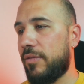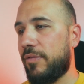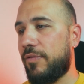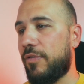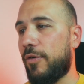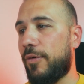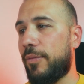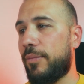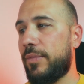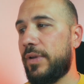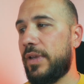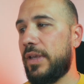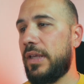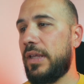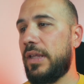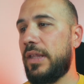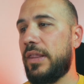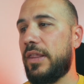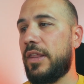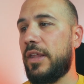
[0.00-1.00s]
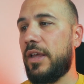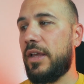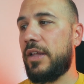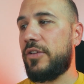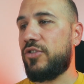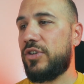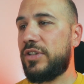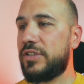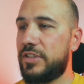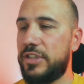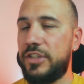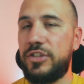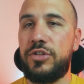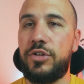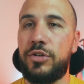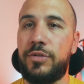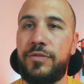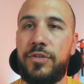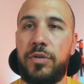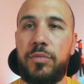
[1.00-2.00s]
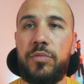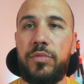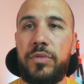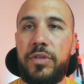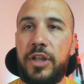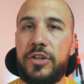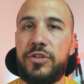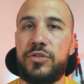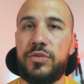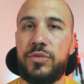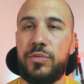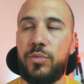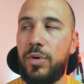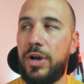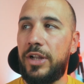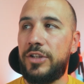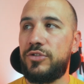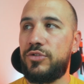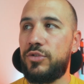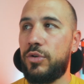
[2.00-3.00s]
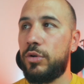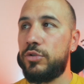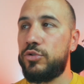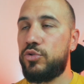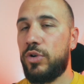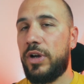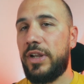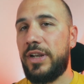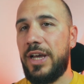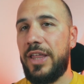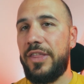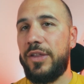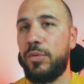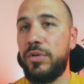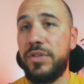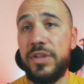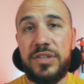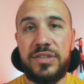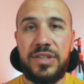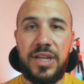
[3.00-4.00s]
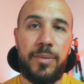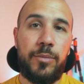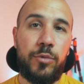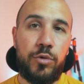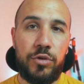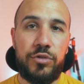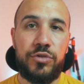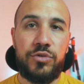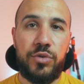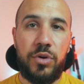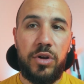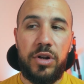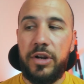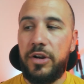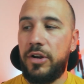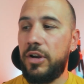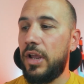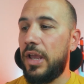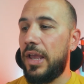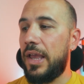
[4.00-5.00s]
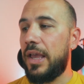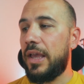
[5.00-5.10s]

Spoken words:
for me the transition from the one drone to another with the same controller